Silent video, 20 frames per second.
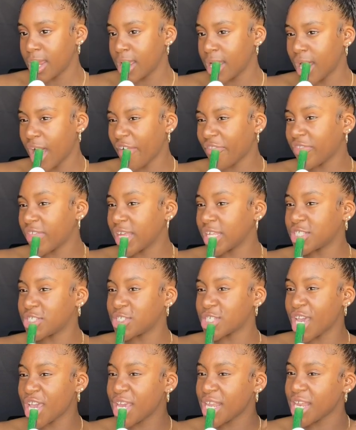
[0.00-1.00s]
I think
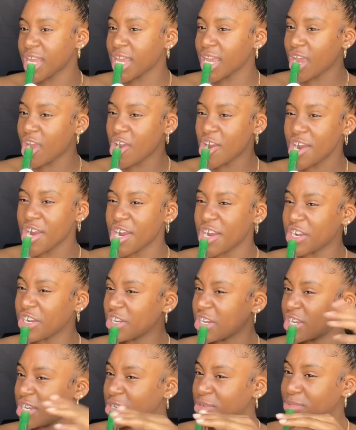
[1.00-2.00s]
Jaden, her hair
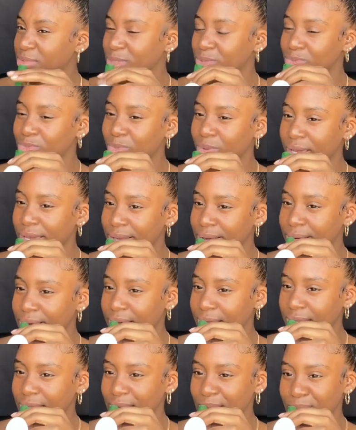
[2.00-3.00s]
color was weird. I
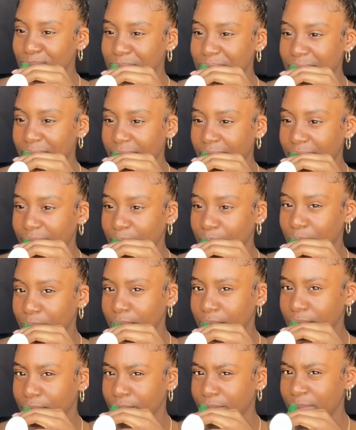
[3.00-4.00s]
think it was like,
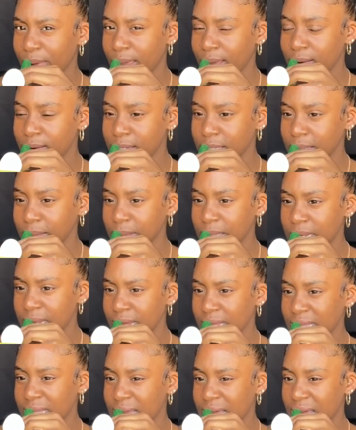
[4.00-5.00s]
red or something
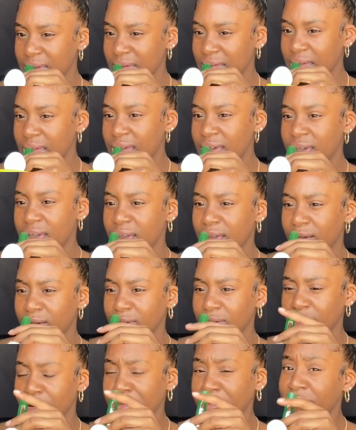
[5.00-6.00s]
like that. I don't
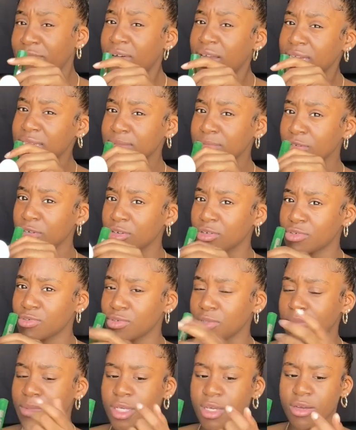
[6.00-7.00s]
know, but find them girls for
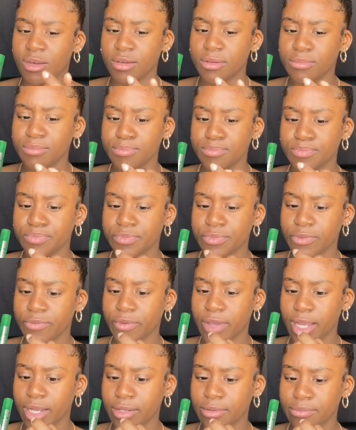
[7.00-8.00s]
me, y'all.
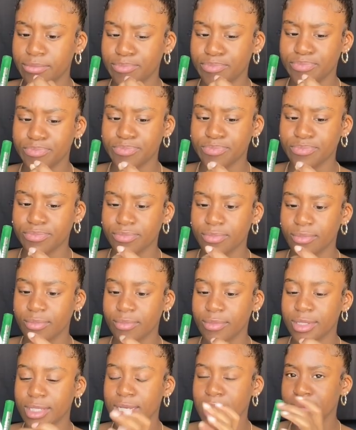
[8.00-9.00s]
Find them.
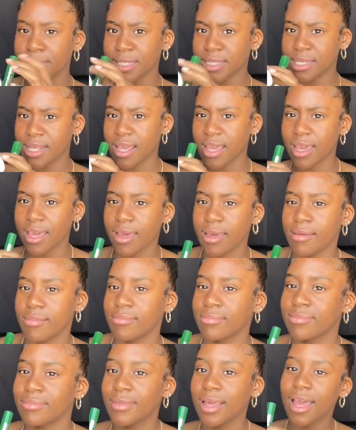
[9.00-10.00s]
Tell them I say hey.
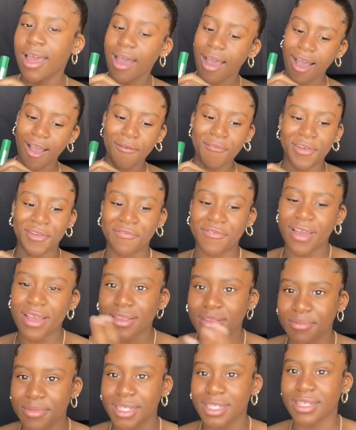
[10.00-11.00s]
I don't want to fight
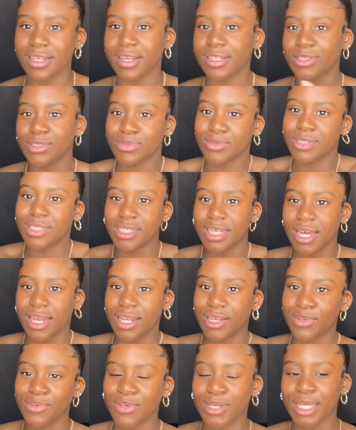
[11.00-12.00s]
them or anything. I just want to see how they
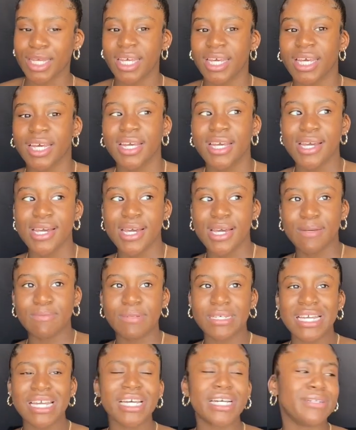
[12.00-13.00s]
doing. But
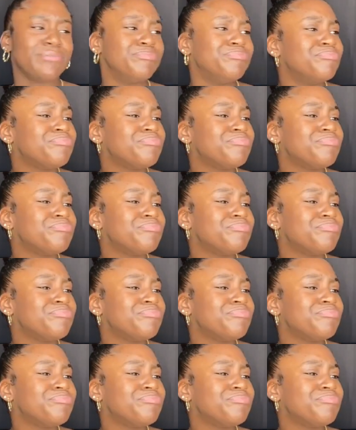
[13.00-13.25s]
yeah.